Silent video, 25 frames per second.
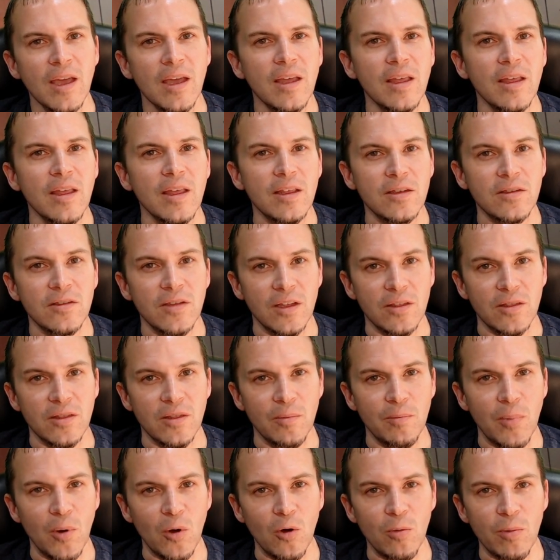set the
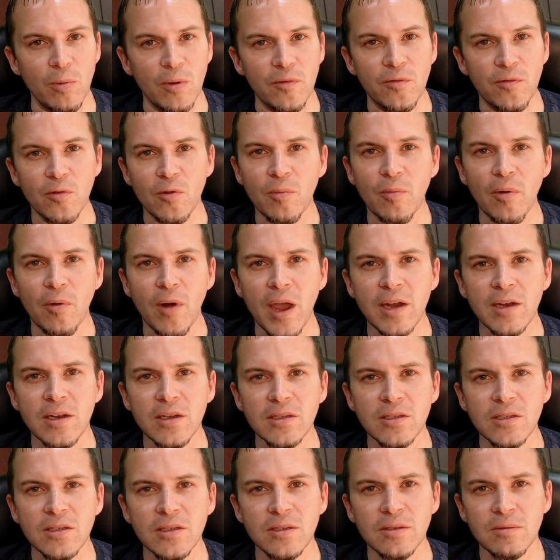bulb at full
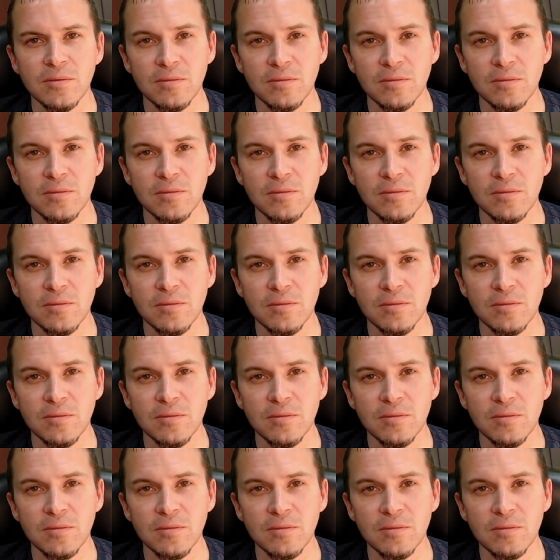brightness,